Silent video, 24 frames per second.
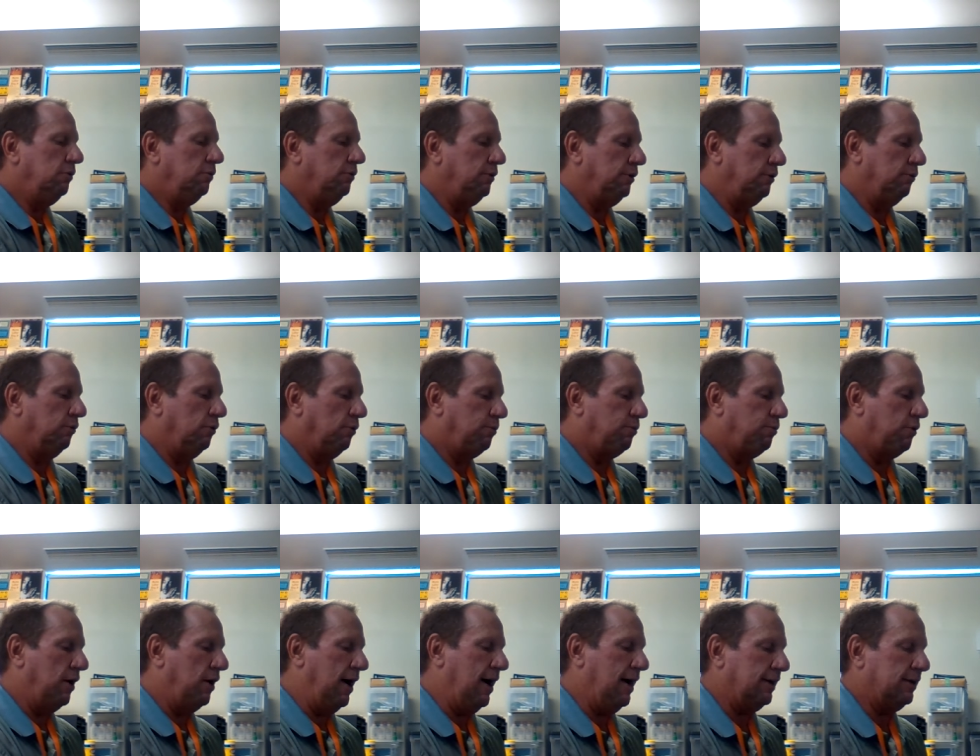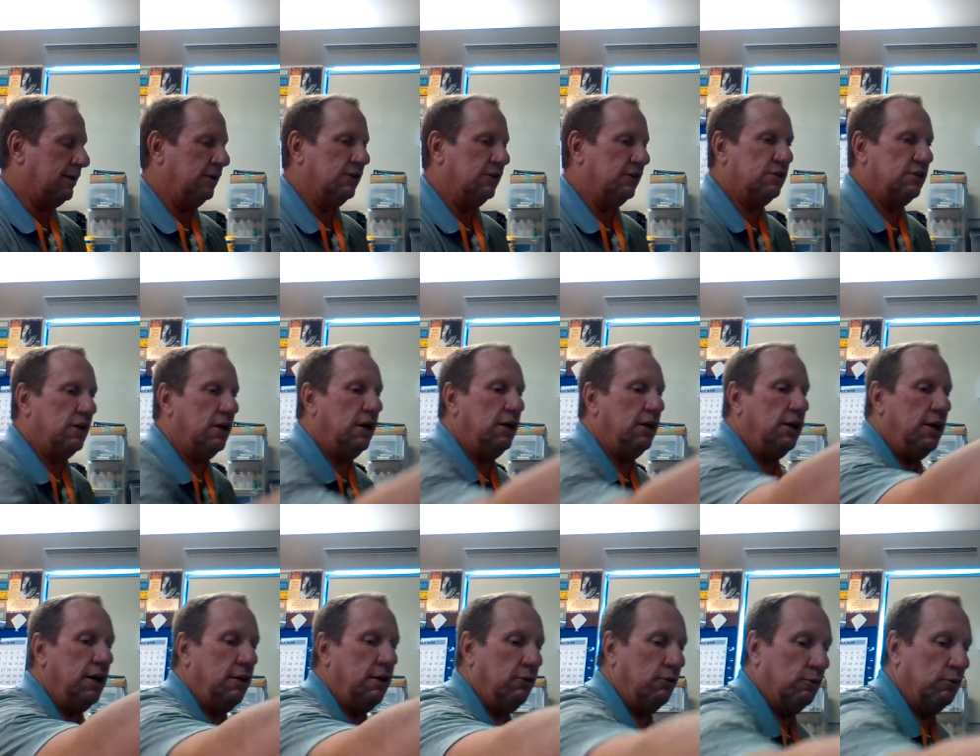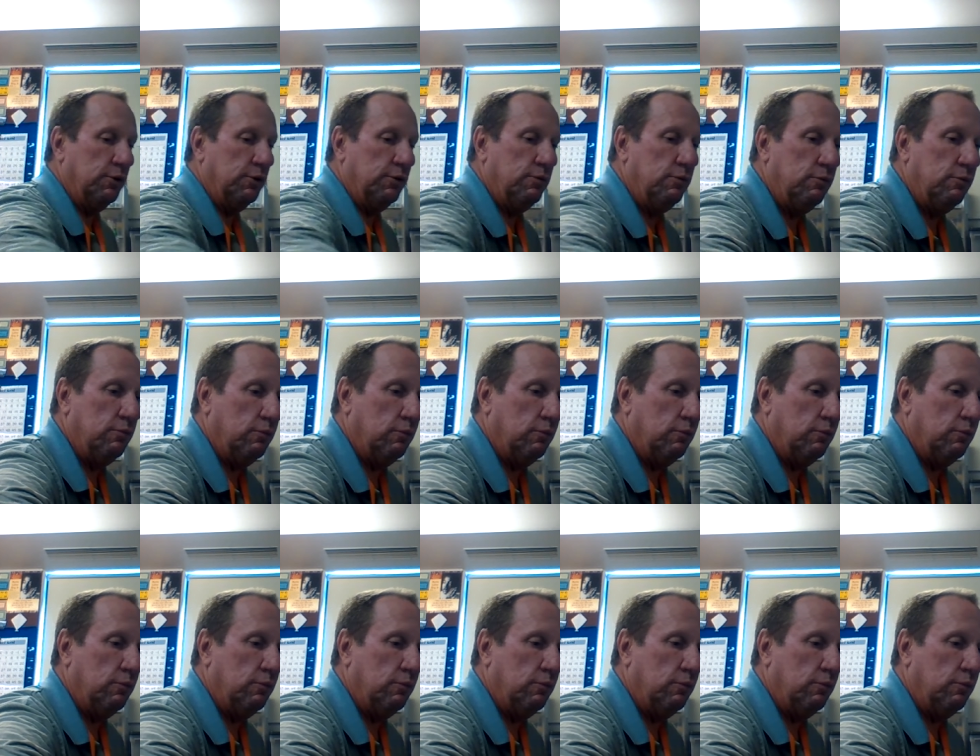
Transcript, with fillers: We will practice another one